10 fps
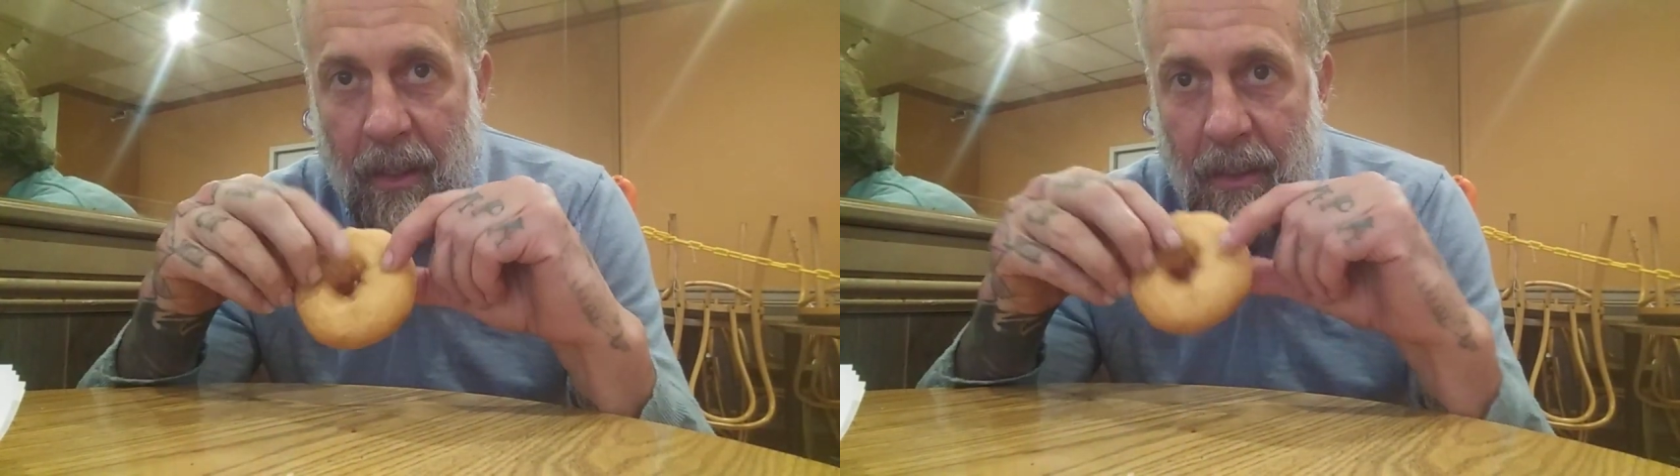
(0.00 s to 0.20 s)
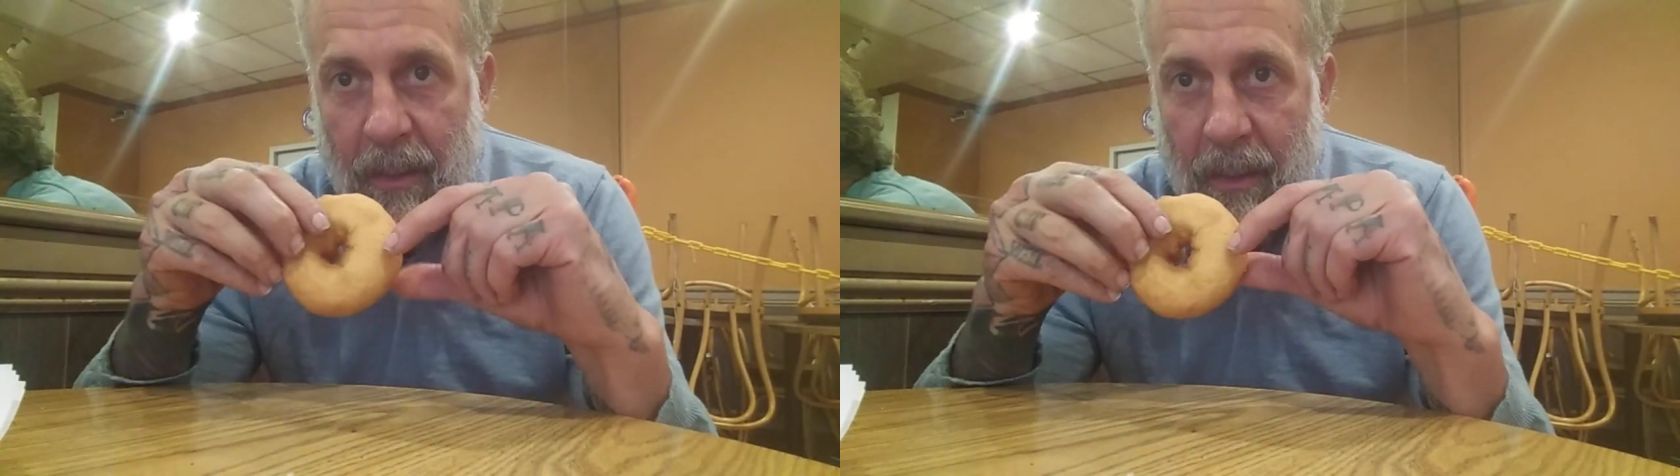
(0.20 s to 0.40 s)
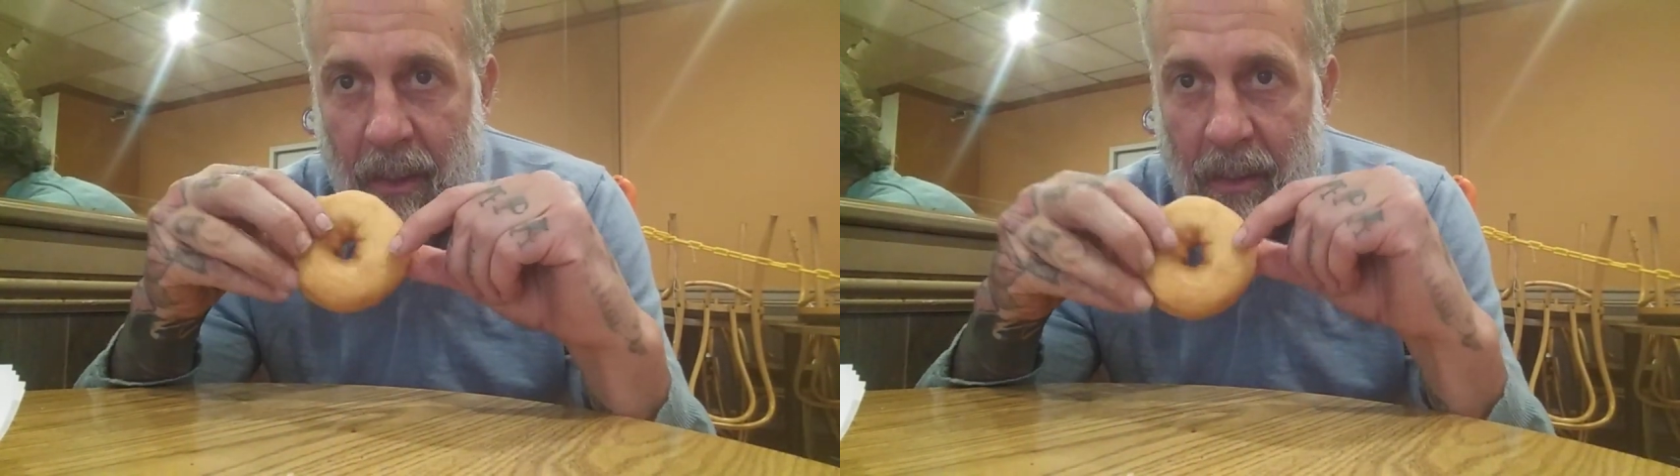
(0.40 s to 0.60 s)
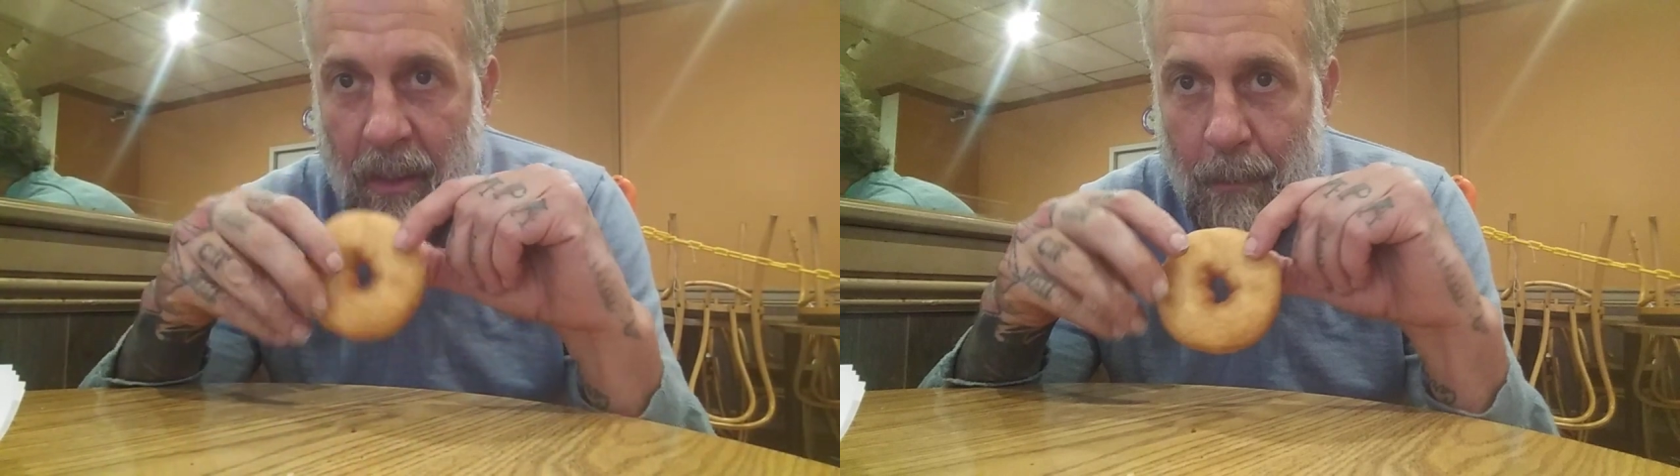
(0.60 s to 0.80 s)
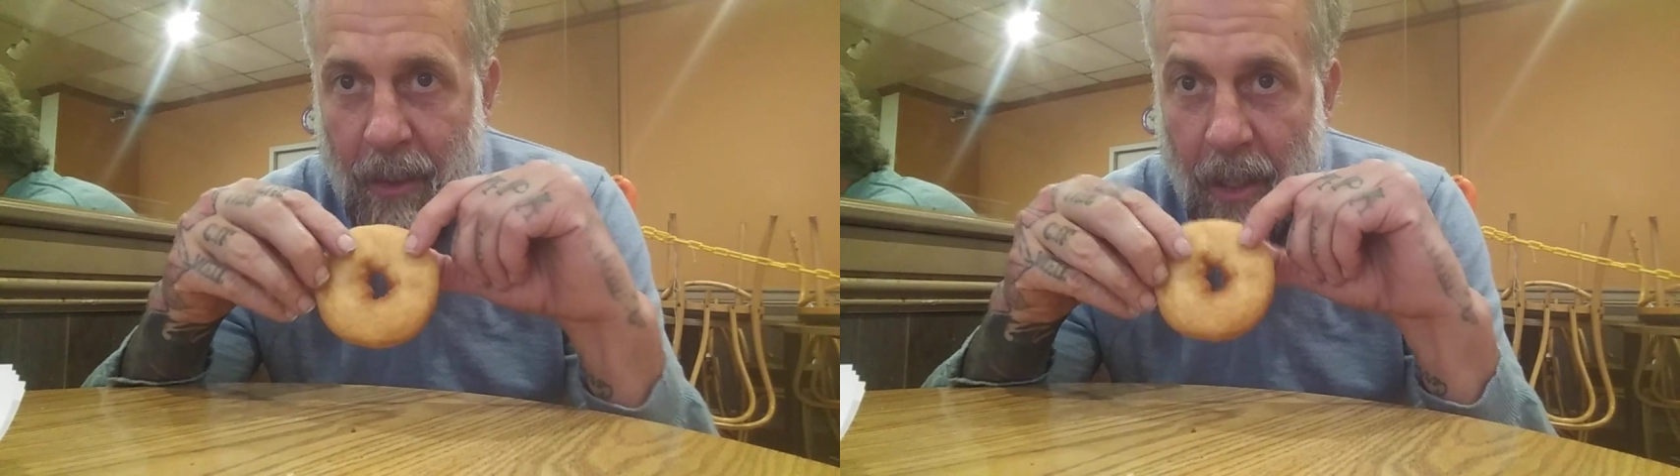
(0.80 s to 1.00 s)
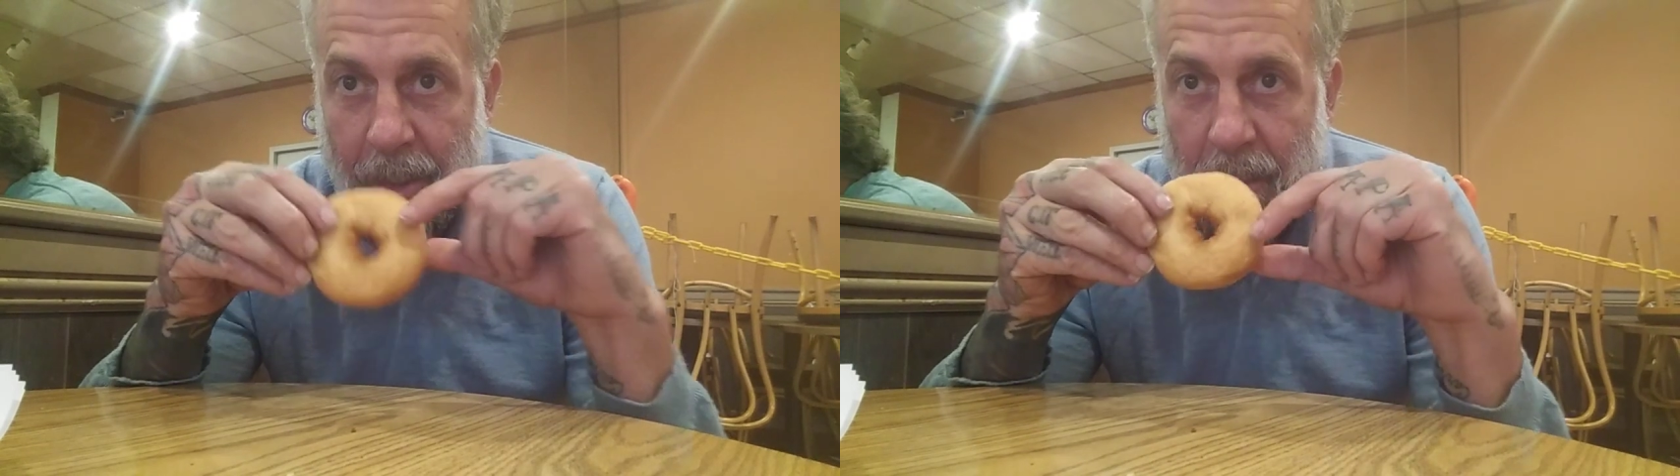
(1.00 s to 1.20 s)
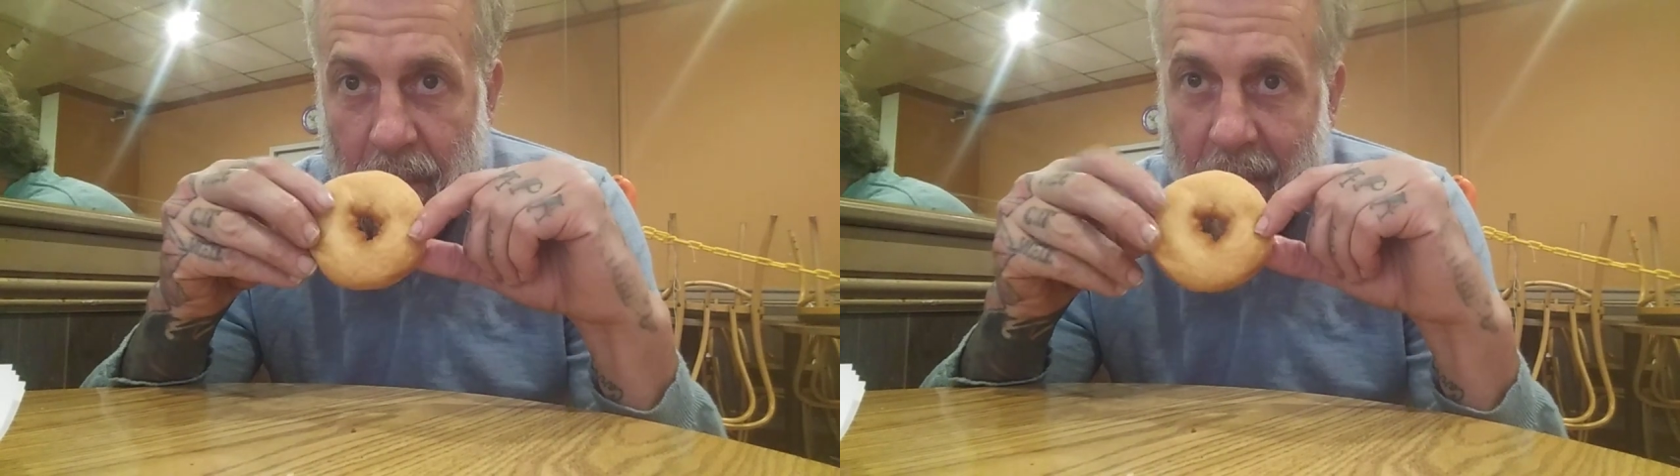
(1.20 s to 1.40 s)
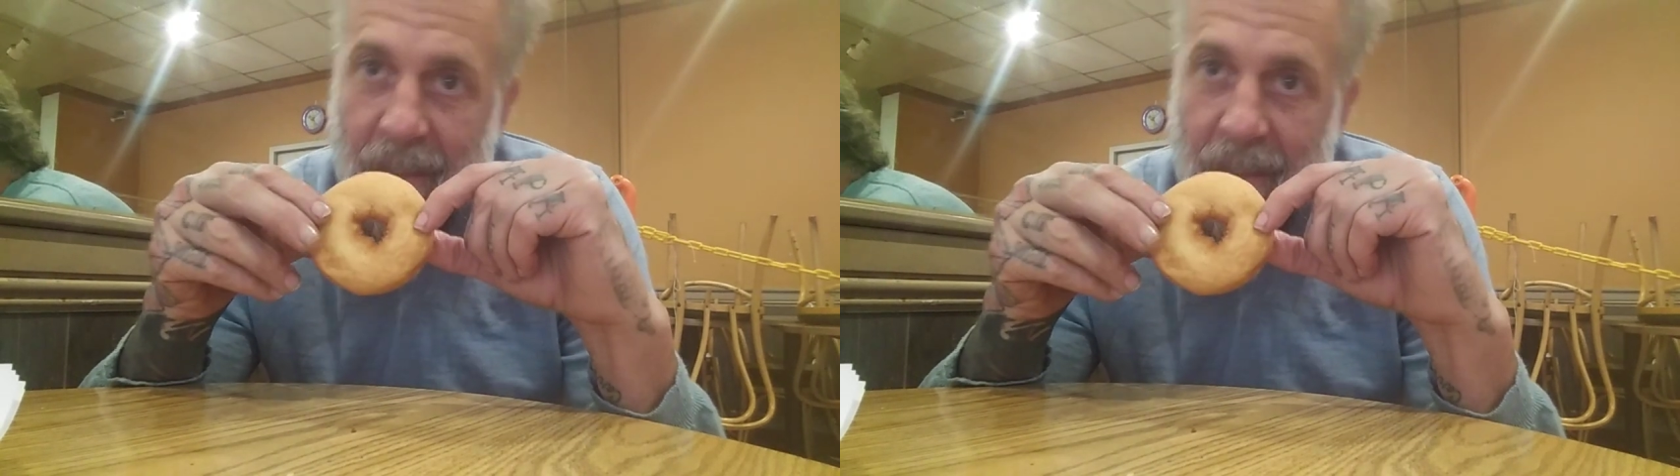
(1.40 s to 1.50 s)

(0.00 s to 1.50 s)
into 6 subsections,